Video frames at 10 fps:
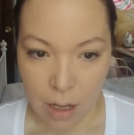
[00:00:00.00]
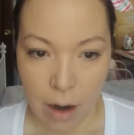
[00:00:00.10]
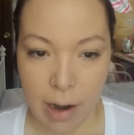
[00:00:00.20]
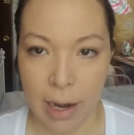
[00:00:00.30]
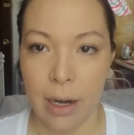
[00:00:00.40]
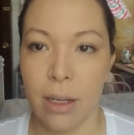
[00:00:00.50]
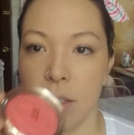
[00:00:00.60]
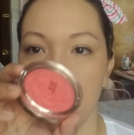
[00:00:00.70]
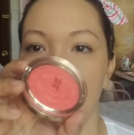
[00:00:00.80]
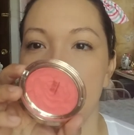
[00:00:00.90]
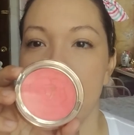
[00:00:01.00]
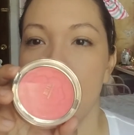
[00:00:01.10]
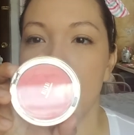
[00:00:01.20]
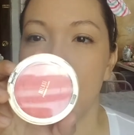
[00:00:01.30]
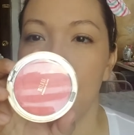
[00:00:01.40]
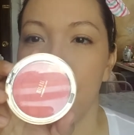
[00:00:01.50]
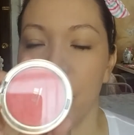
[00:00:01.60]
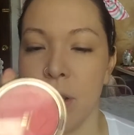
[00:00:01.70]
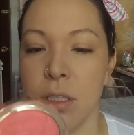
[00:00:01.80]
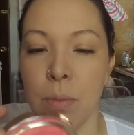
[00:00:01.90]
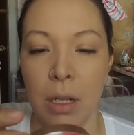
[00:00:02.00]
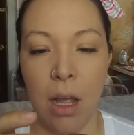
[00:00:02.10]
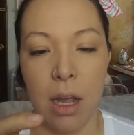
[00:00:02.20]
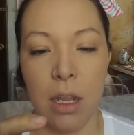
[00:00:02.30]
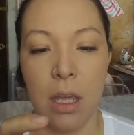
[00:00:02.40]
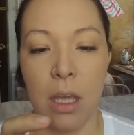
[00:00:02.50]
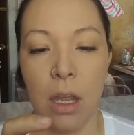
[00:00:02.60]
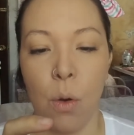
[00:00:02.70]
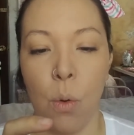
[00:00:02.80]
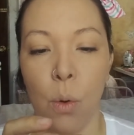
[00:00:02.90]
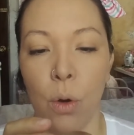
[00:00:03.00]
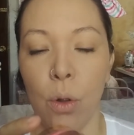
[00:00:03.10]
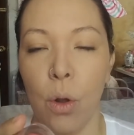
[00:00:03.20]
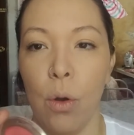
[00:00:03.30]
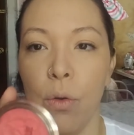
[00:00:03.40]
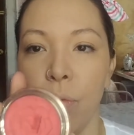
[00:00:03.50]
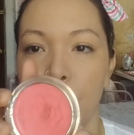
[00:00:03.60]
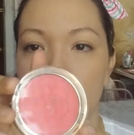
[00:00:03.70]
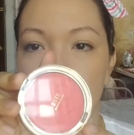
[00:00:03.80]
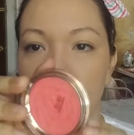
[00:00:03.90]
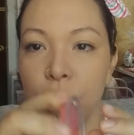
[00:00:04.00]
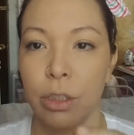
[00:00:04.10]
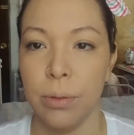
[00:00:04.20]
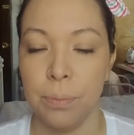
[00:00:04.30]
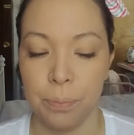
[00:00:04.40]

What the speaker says: Alright, so I think I'm gonna go for this Milani Coral Cove blush.